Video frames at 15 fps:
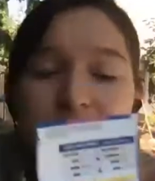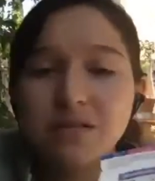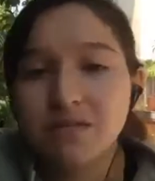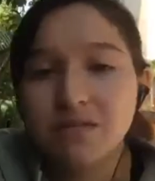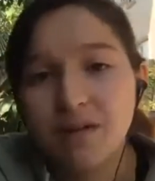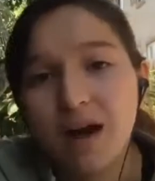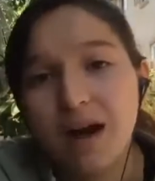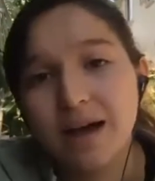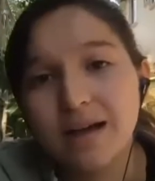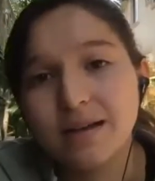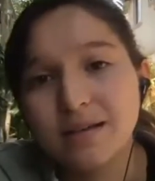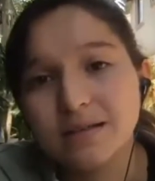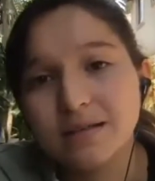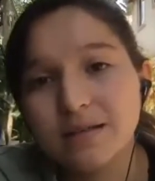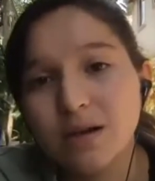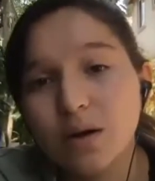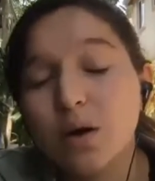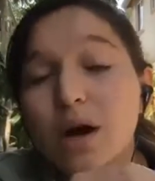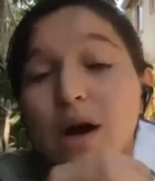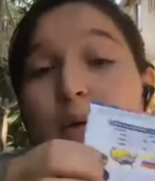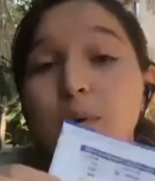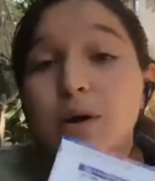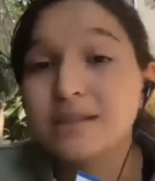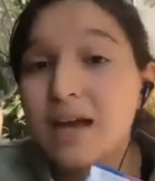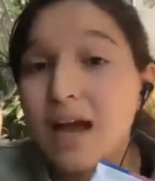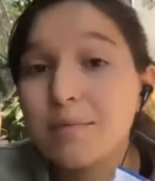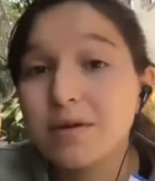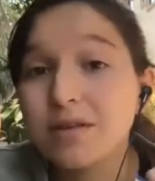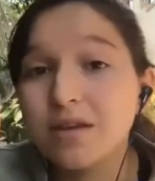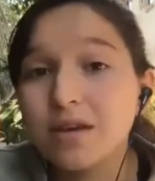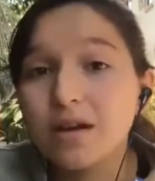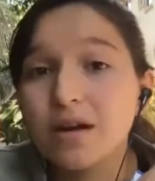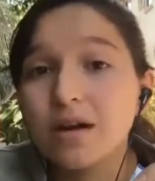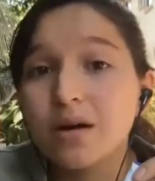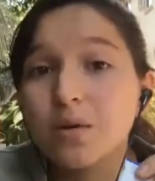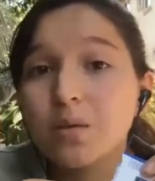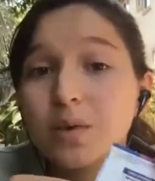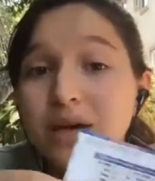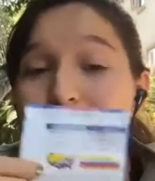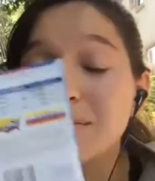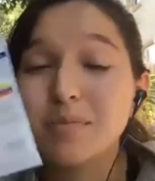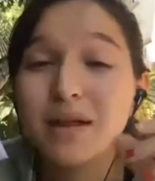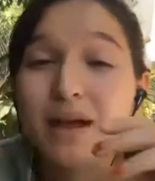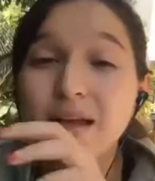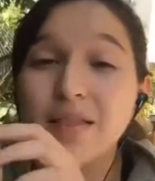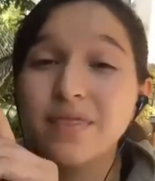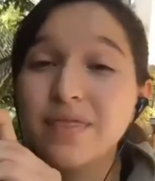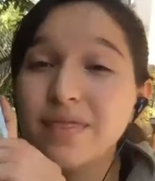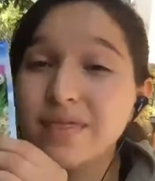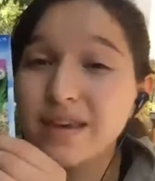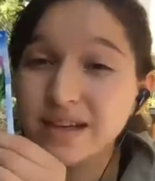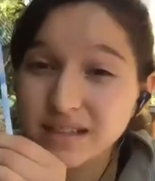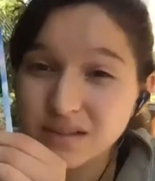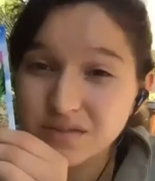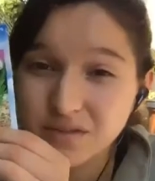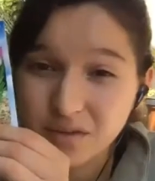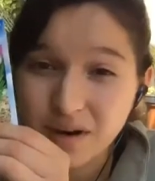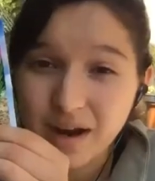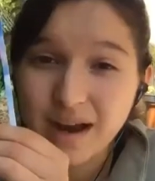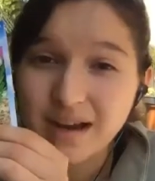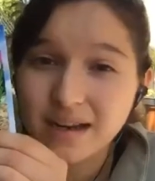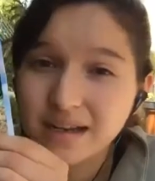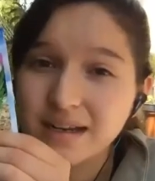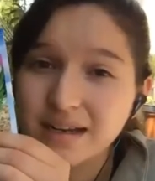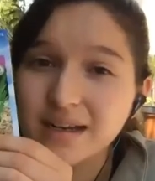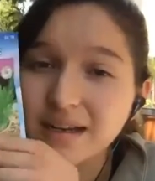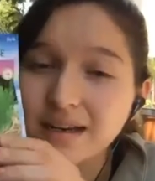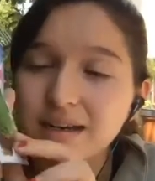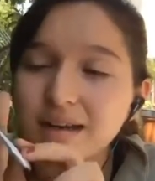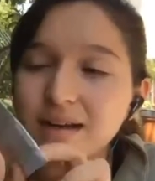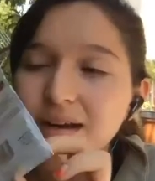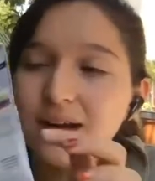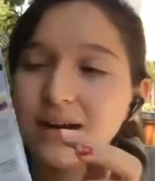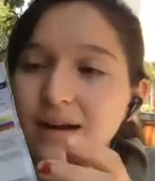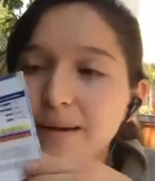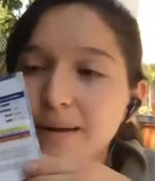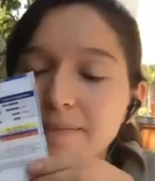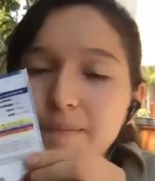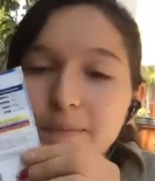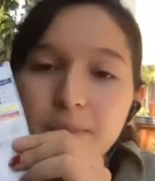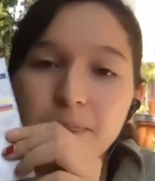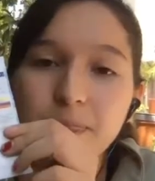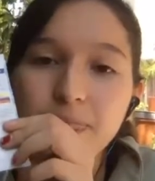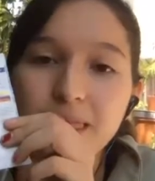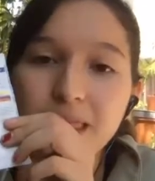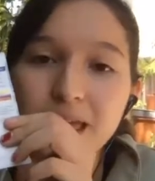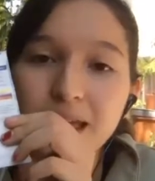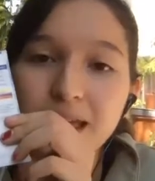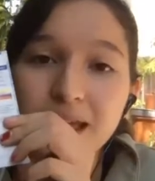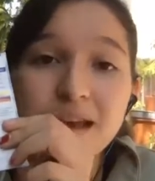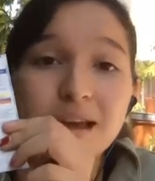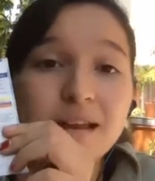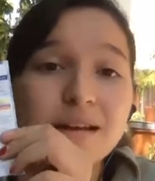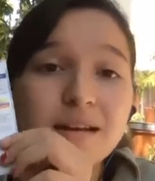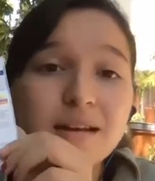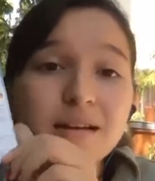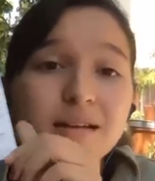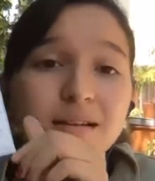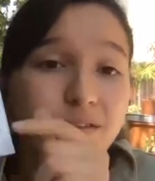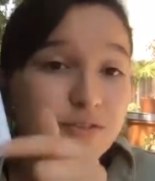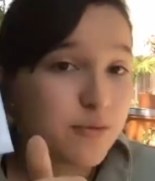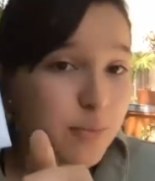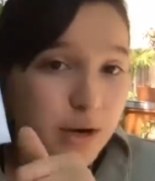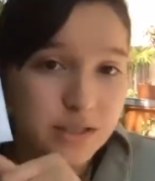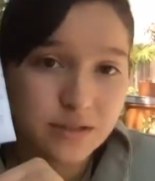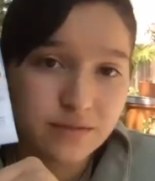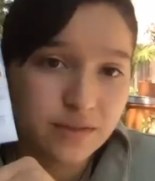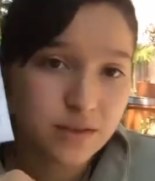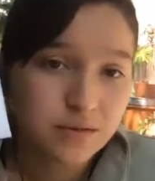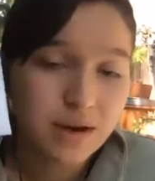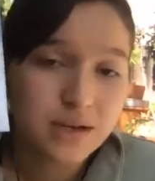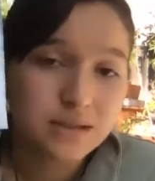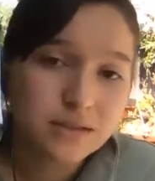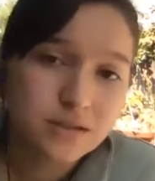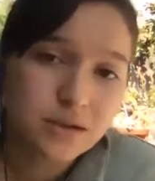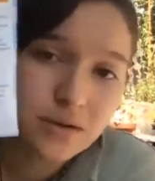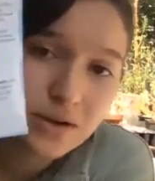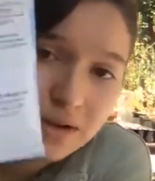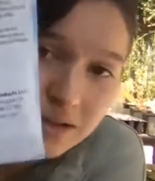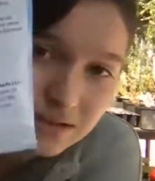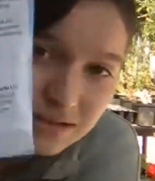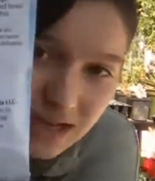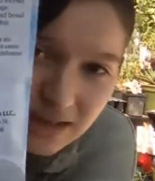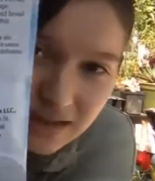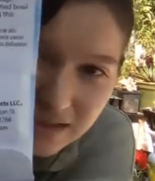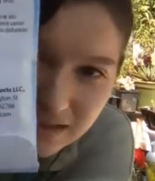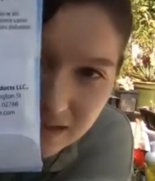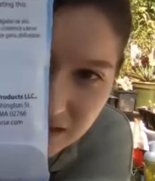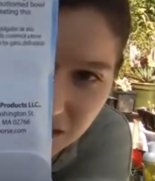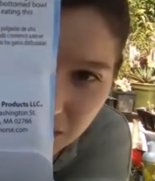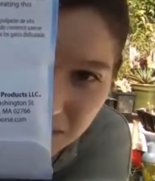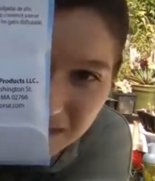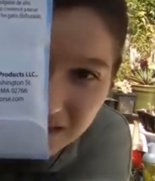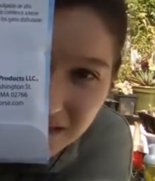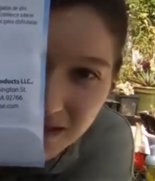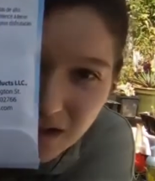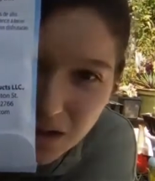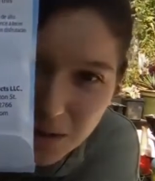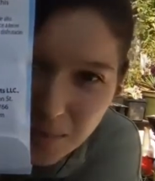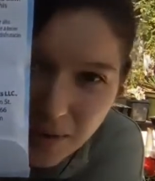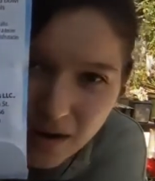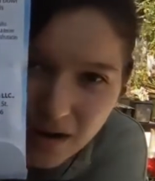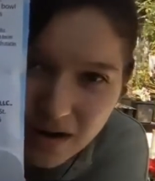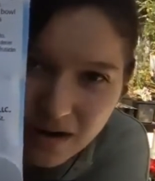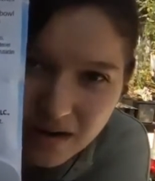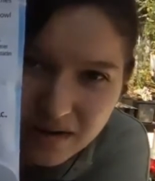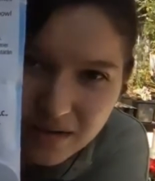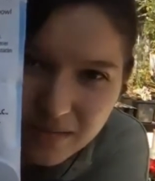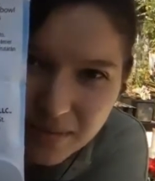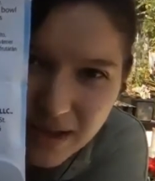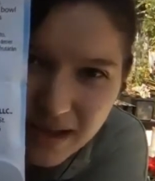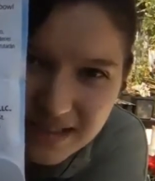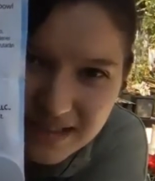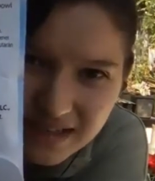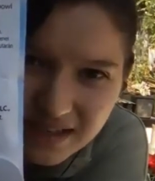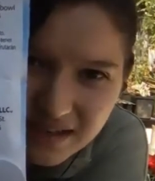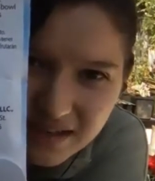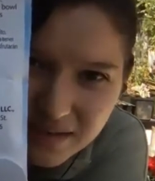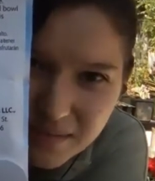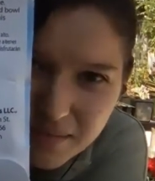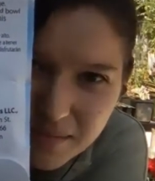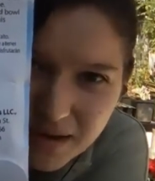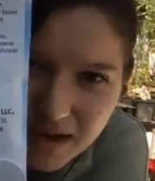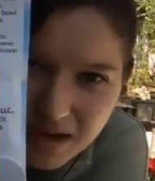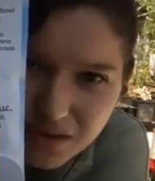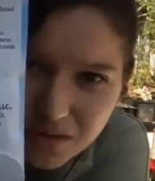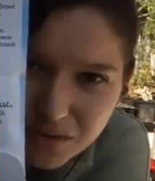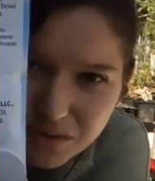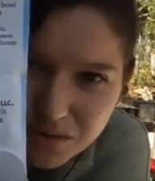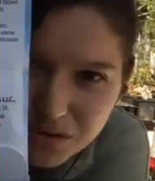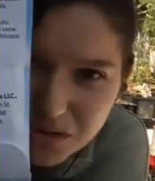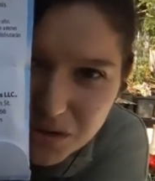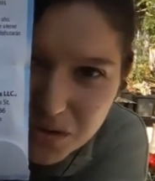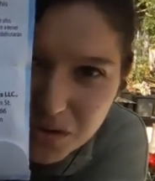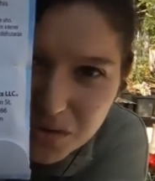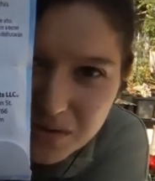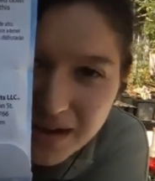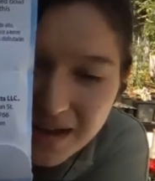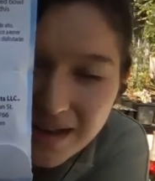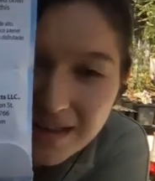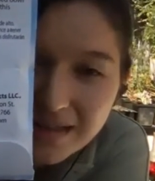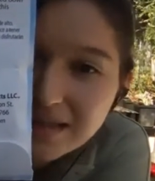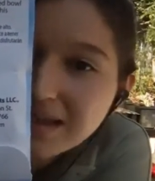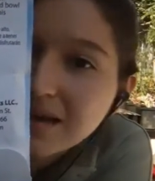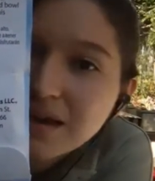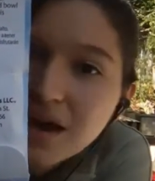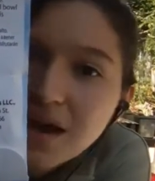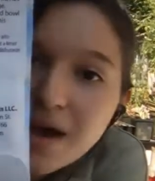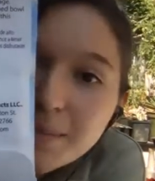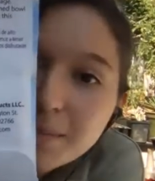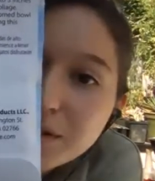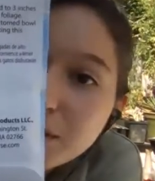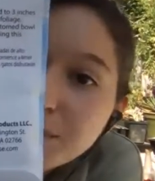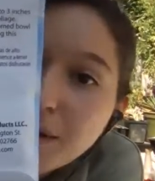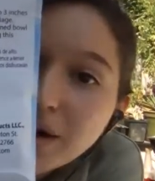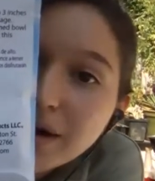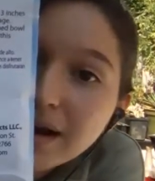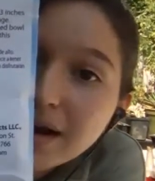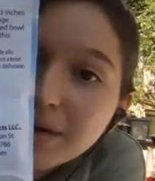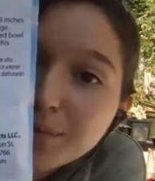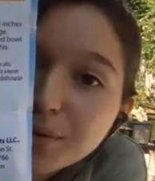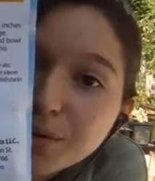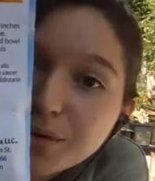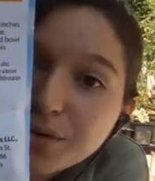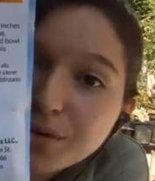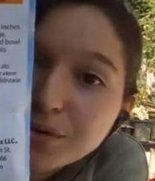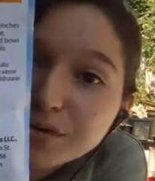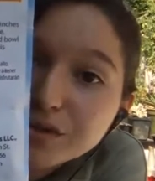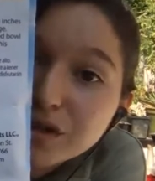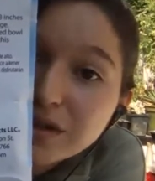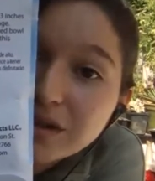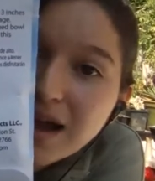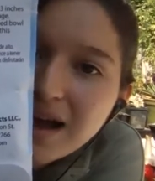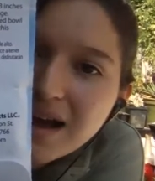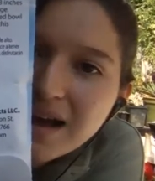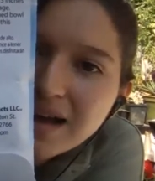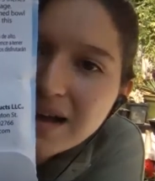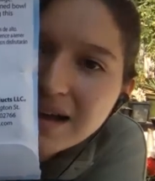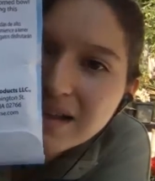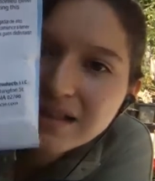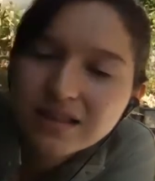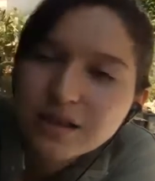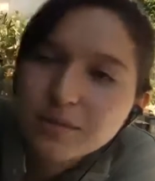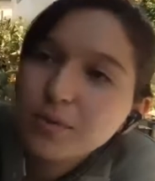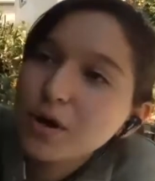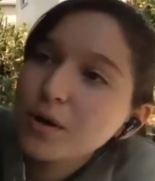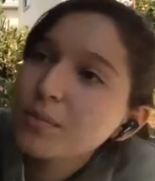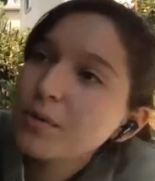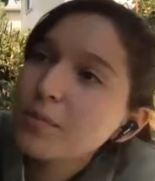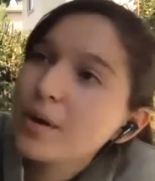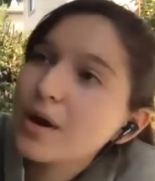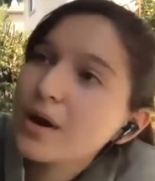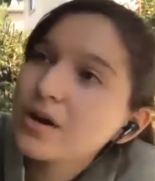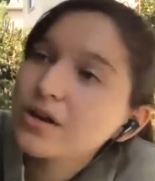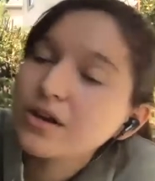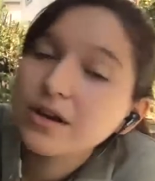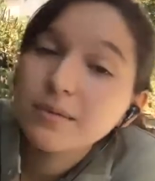find, or at what time of the year we can plant this variety in different parts of the US. So it'll tell us, you know, in the yellow part, plant it May through June, in the blue part, April through July, in the purple part, you're going to